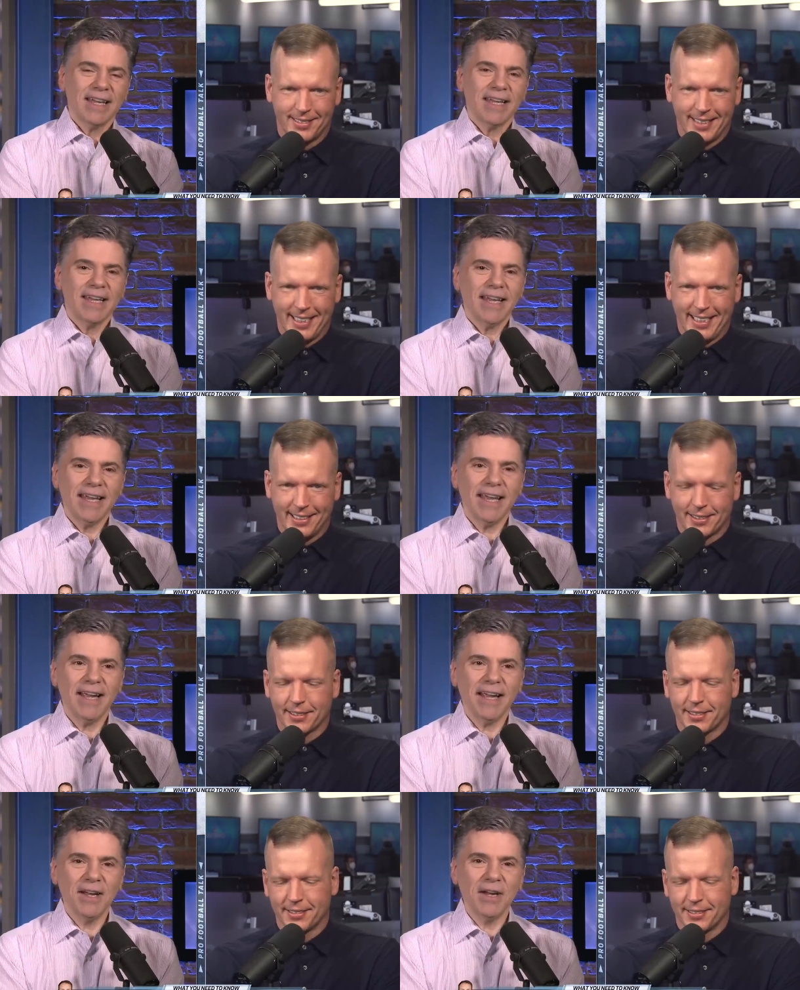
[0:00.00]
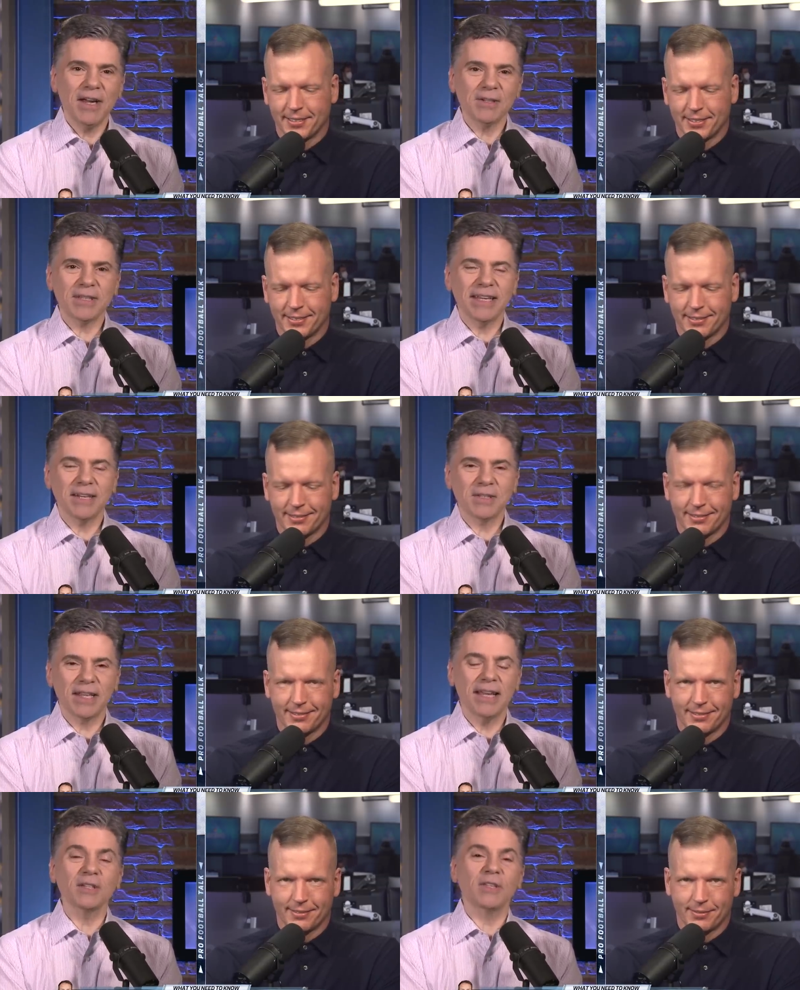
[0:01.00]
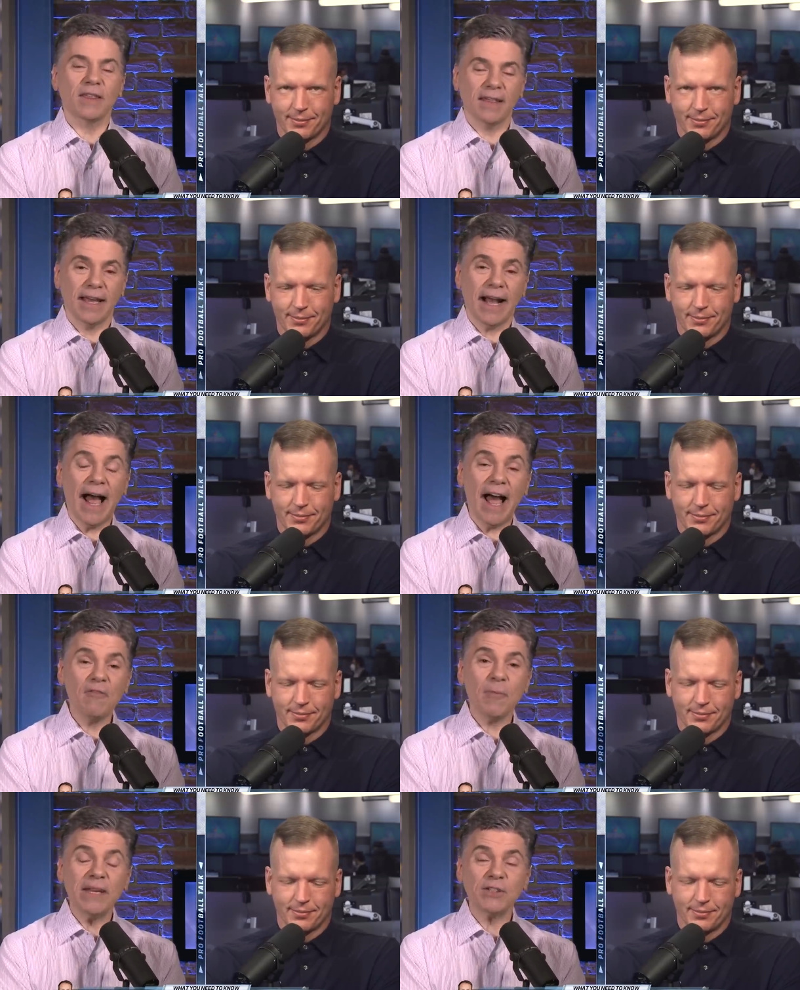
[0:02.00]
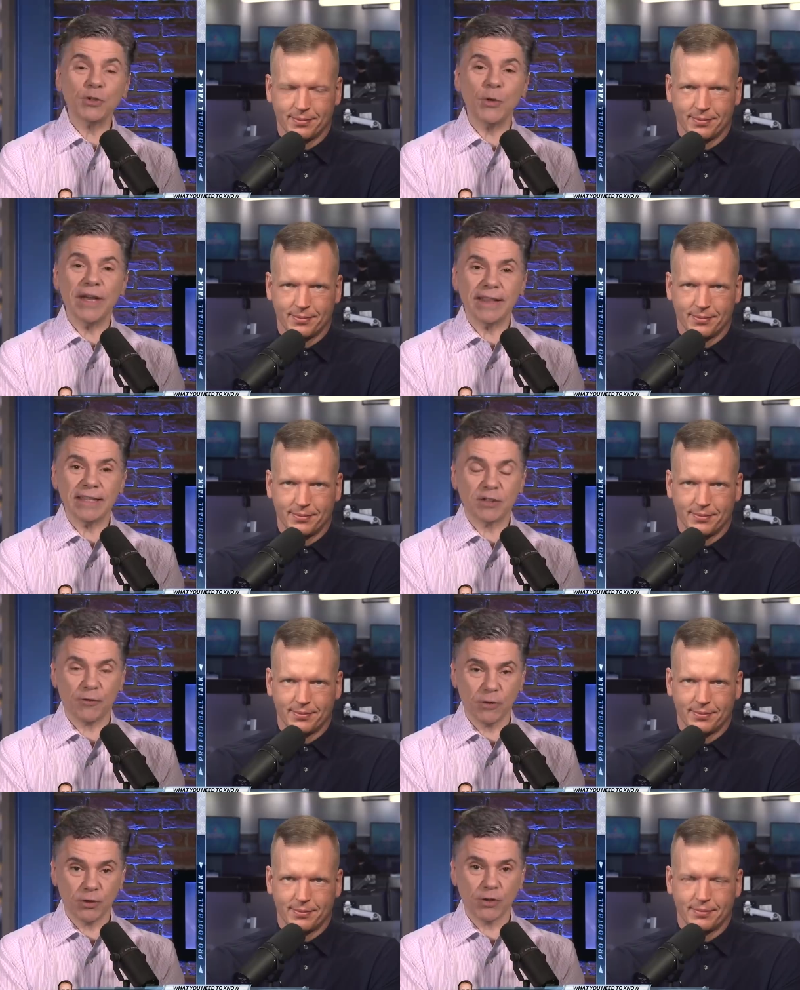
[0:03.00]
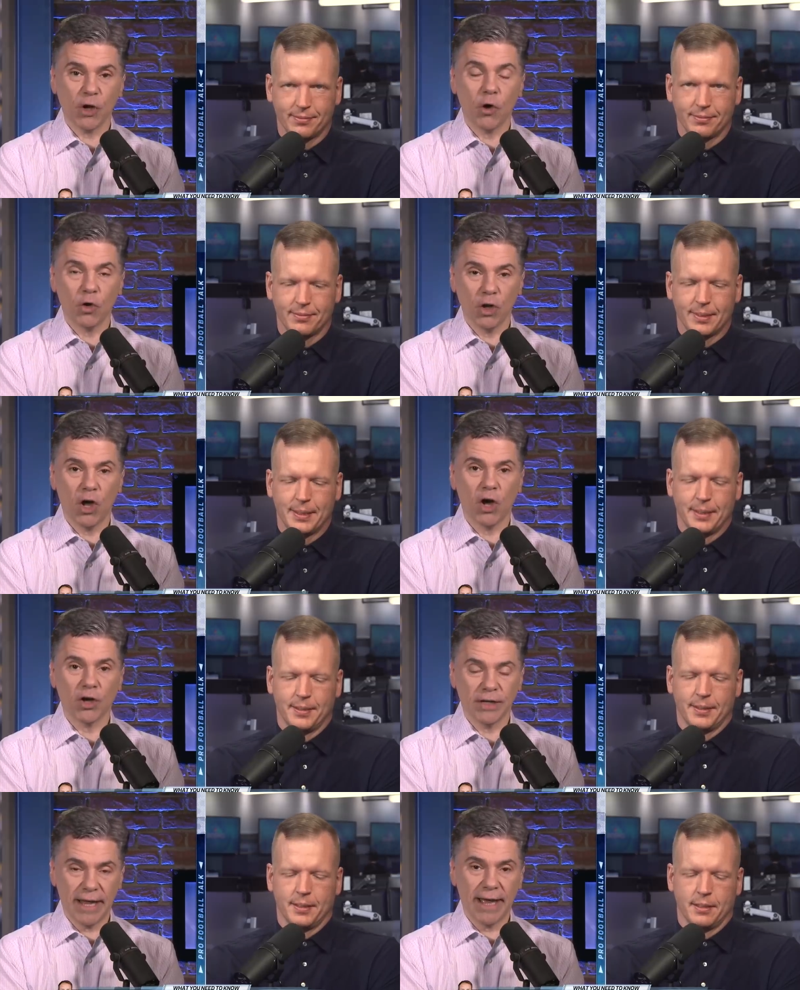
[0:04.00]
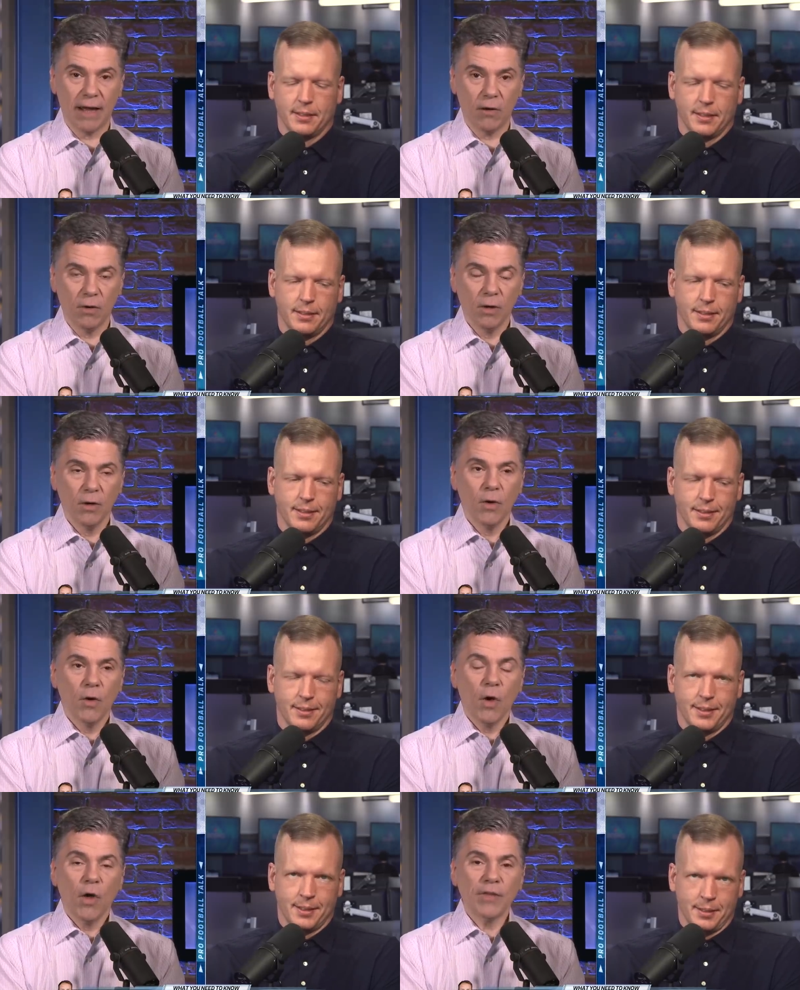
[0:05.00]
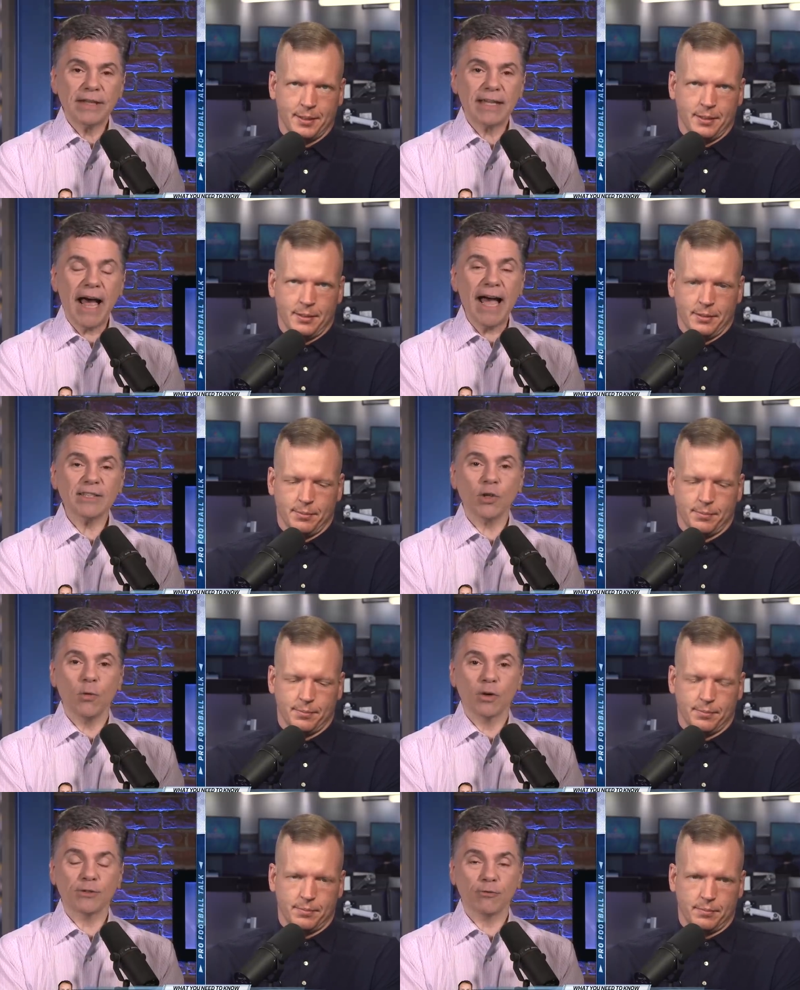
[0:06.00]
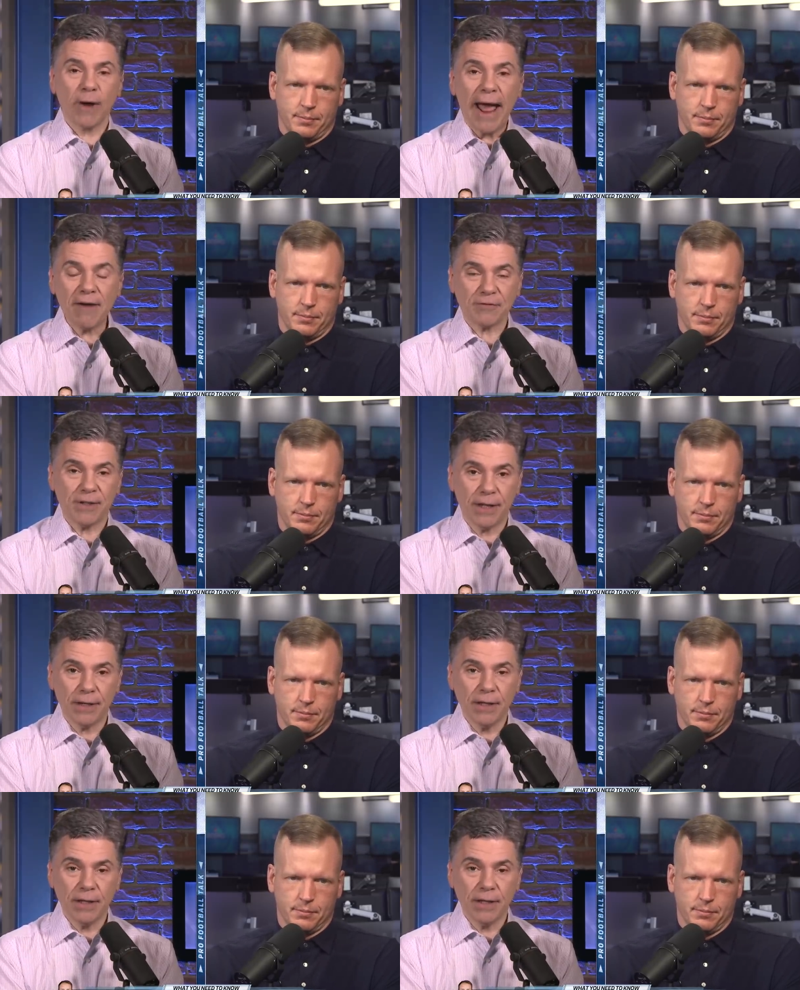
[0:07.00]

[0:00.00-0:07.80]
Speaker 1: Jeez. Here, here, here's here's the, here's the thing. I've been doing this for so long now that guys who were drafted